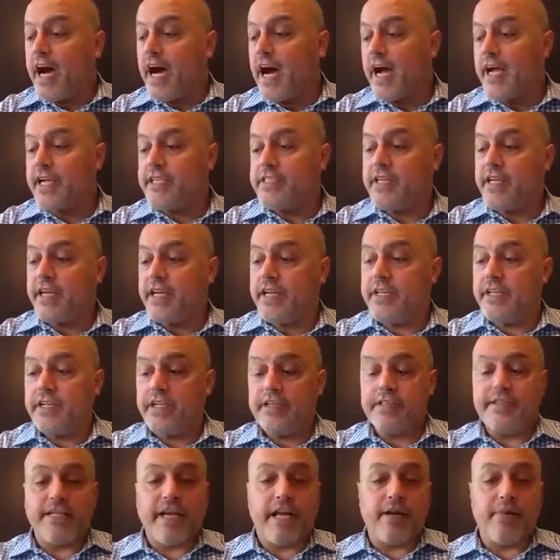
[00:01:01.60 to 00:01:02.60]
data
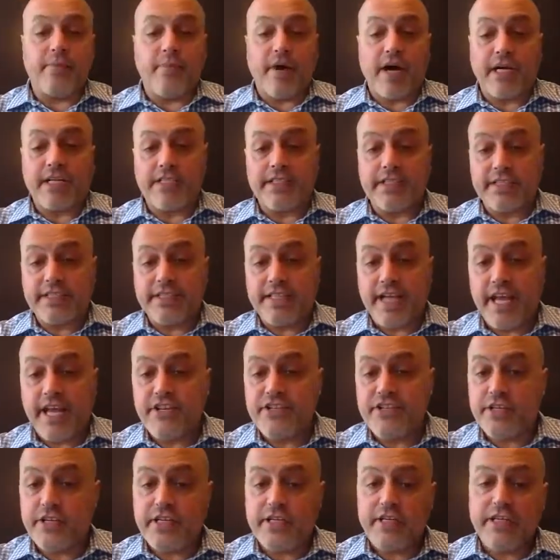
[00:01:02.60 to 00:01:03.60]
hygiene, data
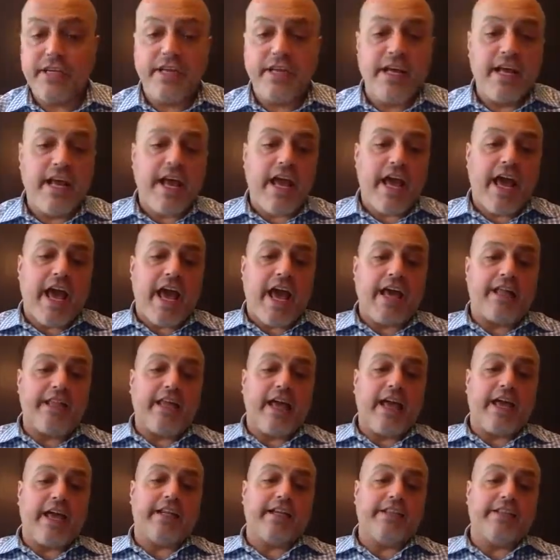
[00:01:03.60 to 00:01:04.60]
monetization,
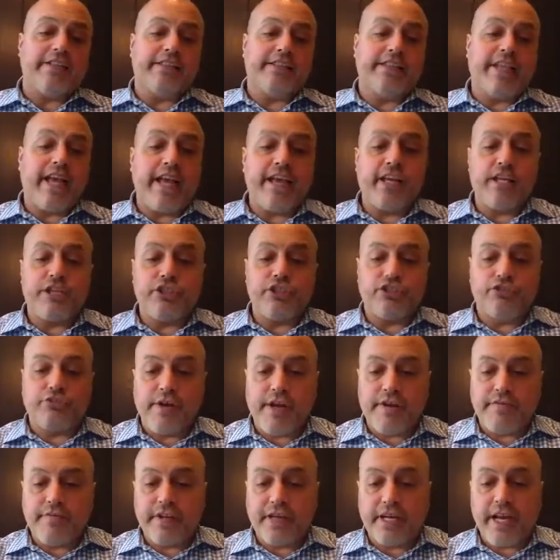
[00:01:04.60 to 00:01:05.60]
and then
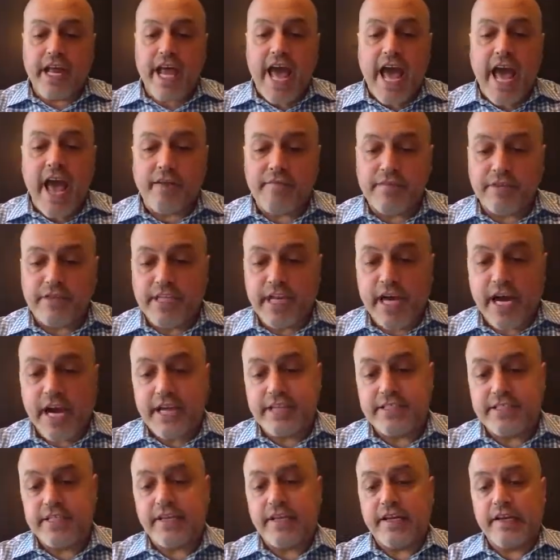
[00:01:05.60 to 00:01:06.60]
data-driven
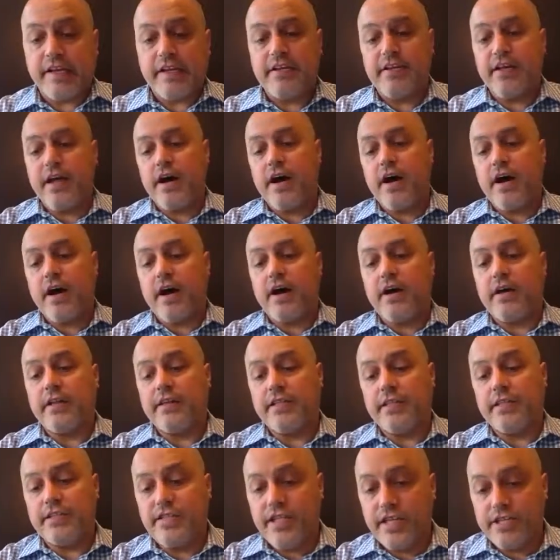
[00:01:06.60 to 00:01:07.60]
advertising
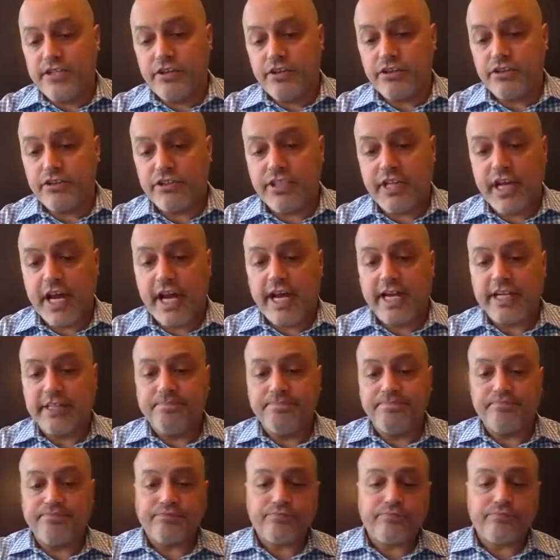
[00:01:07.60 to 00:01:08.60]
on the digital
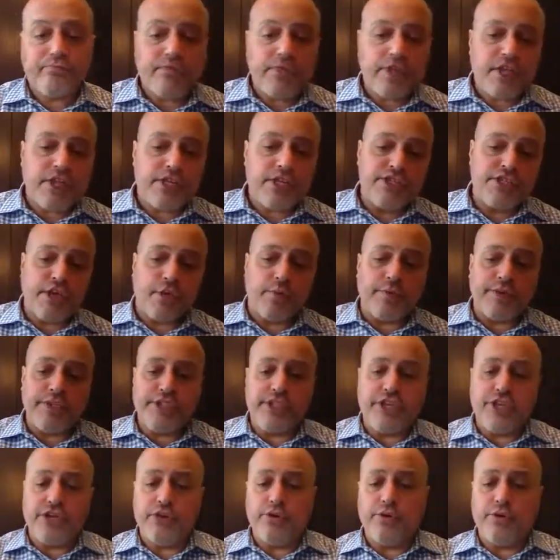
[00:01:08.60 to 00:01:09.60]
side.
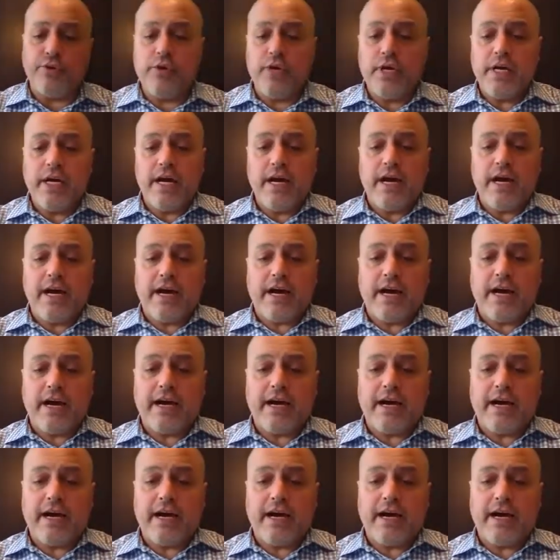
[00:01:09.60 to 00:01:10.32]
So we do